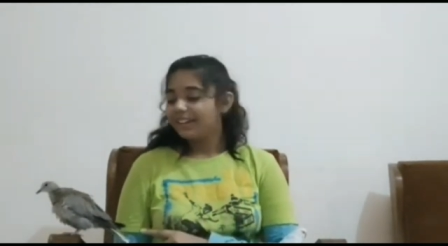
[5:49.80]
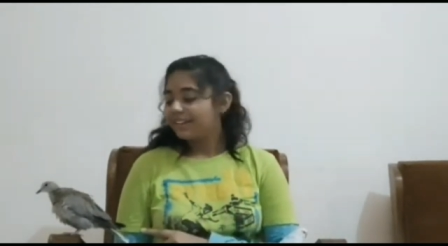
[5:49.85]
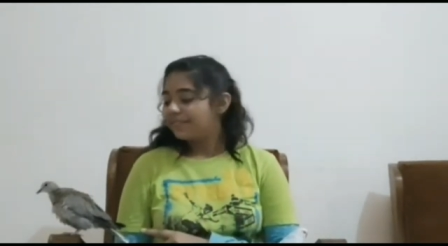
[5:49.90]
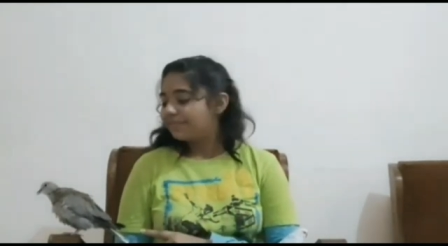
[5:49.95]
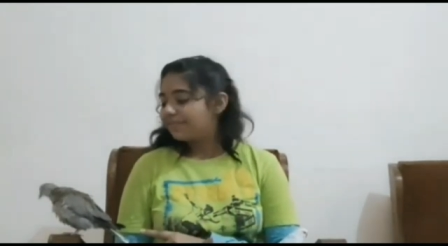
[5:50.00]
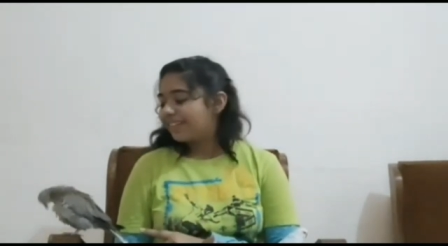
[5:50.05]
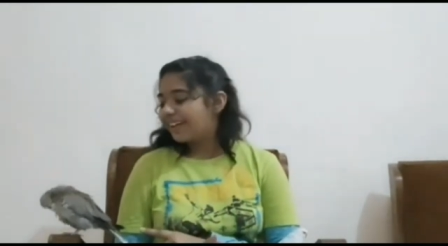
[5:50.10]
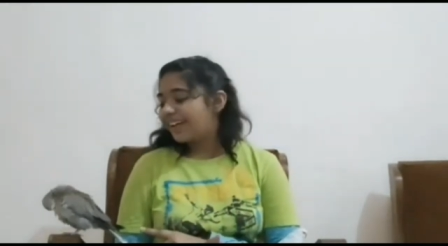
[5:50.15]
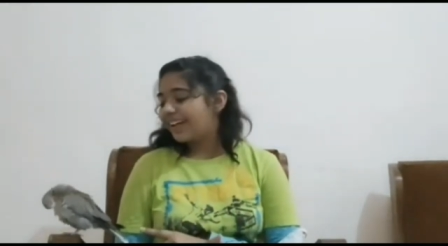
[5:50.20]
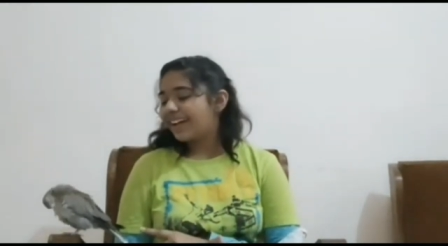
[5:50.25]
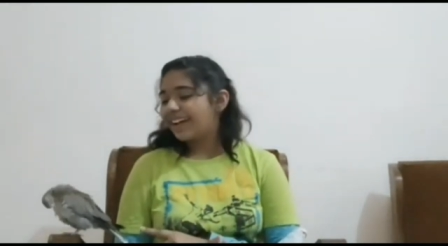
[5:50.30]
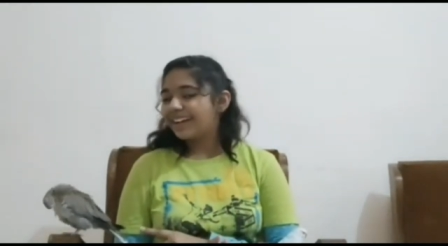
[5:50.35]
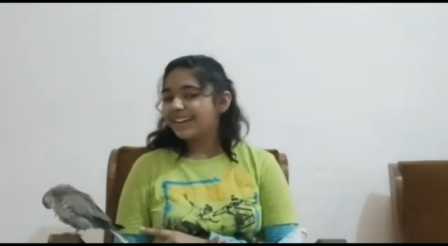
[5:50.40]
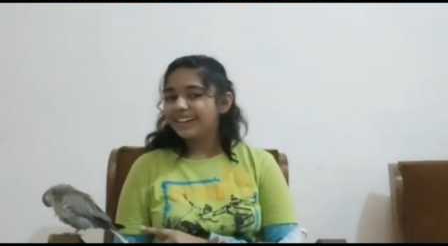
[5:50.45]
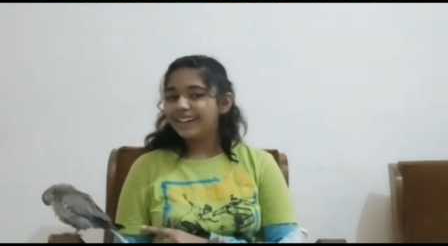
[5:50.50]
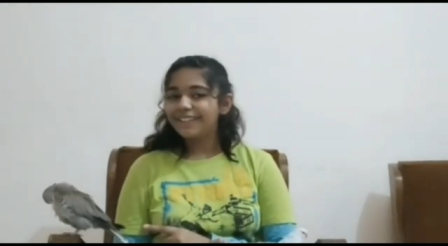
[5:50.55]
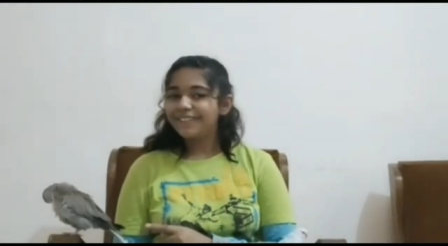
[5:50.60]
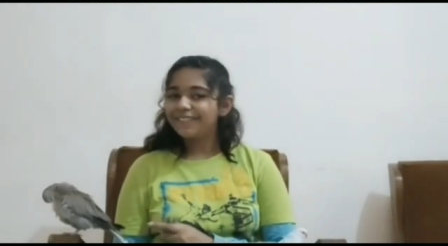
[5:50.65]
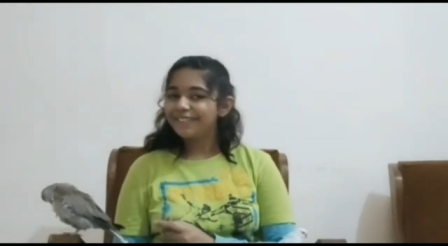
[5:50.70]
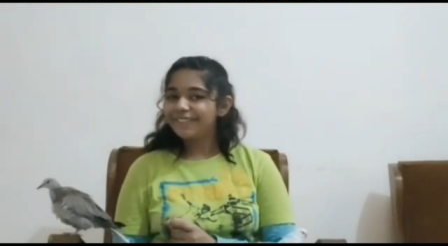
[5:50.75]

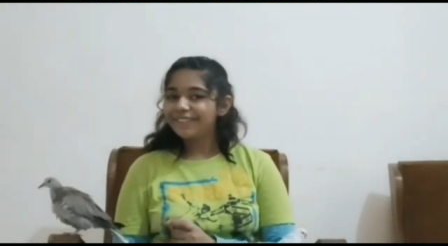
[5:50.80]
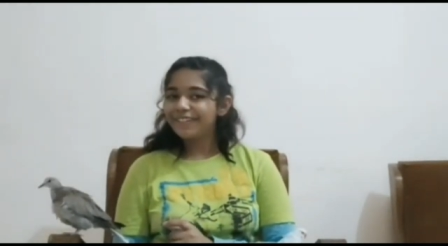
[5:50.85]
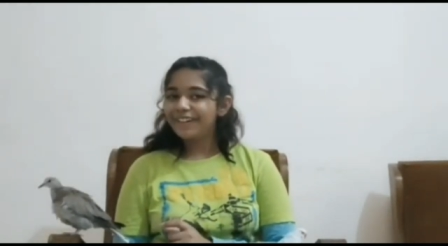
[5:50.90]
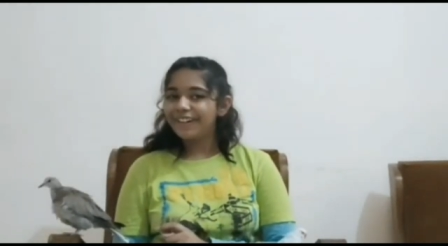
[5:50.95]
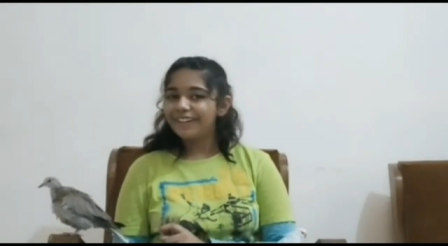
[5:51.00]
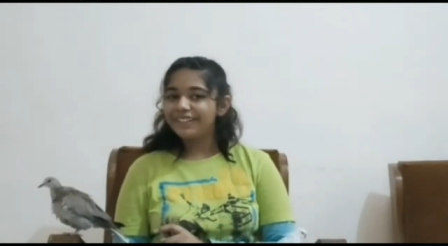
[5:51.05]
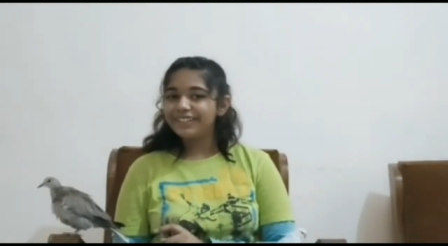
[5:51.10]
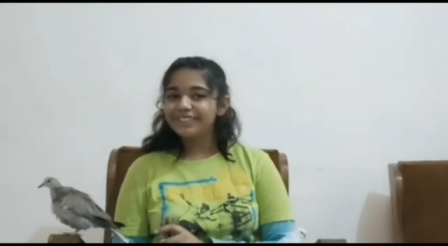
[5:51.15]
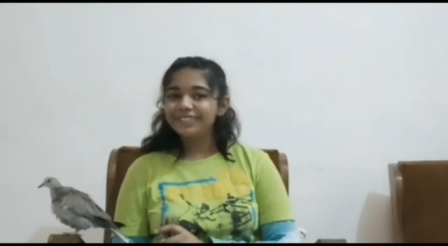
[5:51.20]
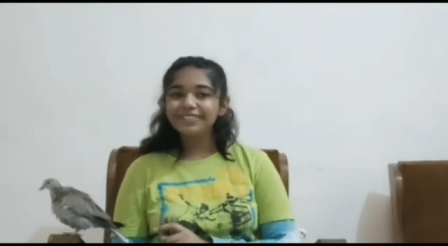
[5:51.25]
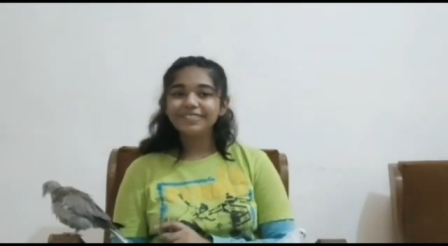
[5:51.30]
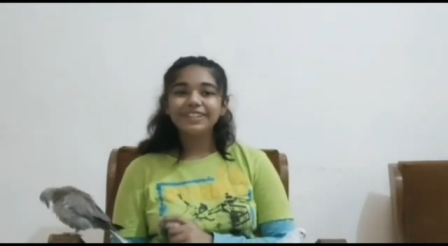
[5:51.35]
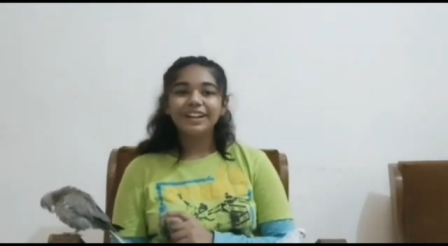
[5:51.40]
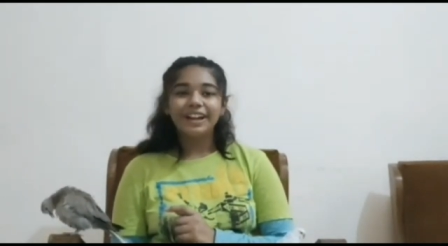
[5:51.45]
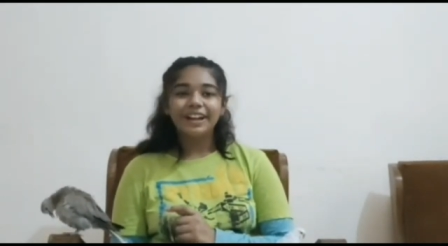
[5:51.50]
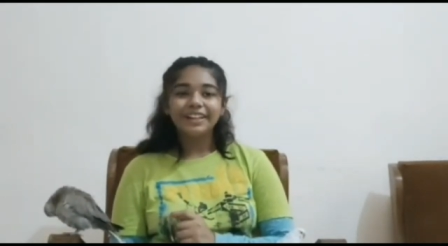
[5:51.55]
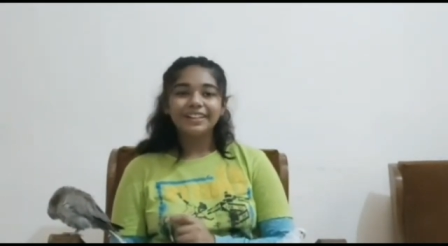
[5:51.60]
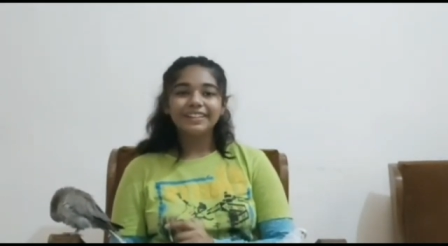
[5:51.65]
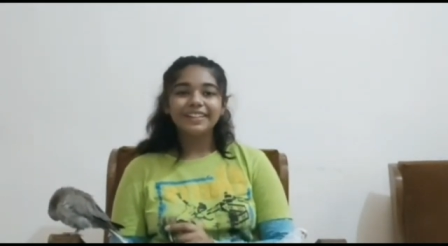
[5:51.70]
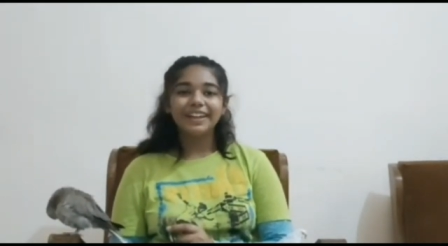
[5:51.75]
But if you want to
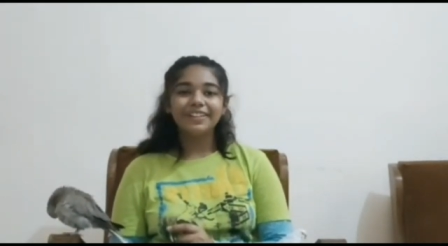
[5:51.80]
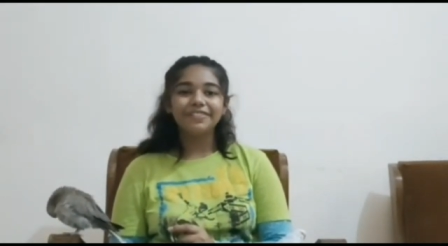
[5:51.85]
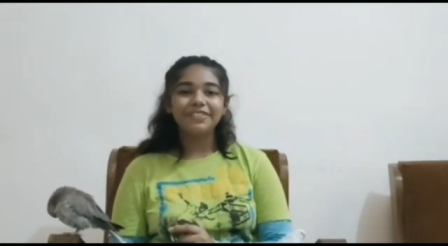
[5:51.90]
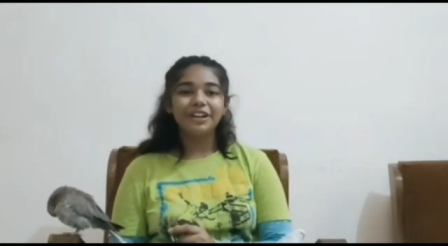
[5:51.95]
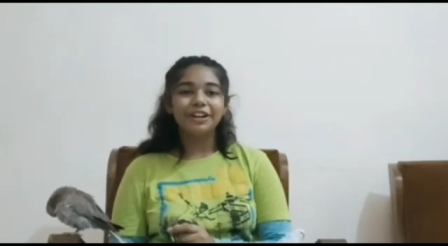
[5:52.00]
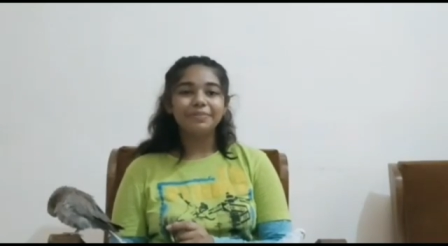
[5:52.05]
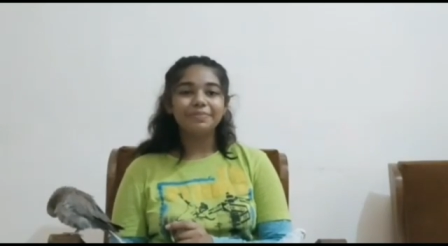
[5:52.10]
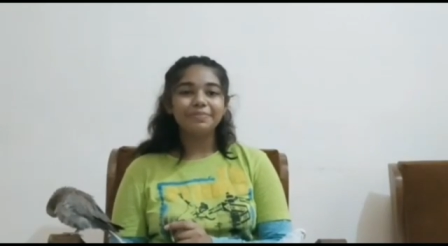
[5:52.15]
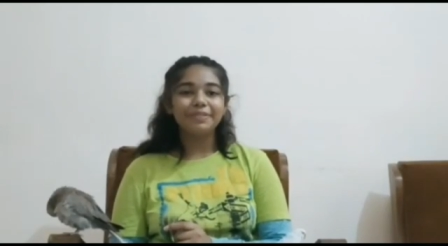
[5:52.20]
save your